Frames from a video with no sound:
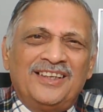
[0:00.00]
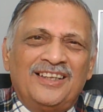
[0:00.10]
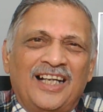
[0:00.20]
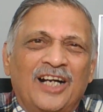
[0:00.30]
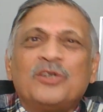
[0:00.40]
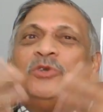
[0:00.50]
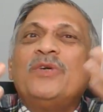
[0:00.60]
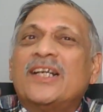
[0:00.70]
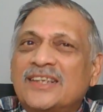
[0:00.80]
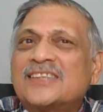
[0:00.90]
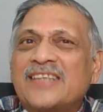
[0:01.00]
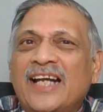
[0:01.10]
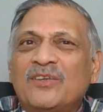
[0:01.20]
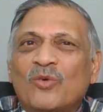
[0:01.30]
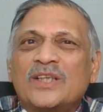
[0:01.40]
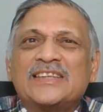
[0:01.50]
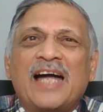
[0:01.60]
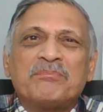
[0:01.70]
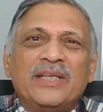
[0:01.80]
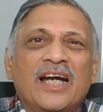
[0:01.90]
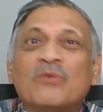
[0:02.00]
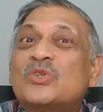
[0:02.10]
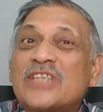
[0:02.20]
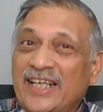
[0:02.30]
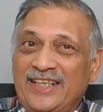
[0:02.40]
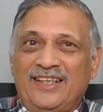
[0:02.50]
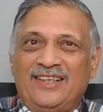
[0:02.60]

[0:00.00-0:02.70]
How do we understand what is happening outside?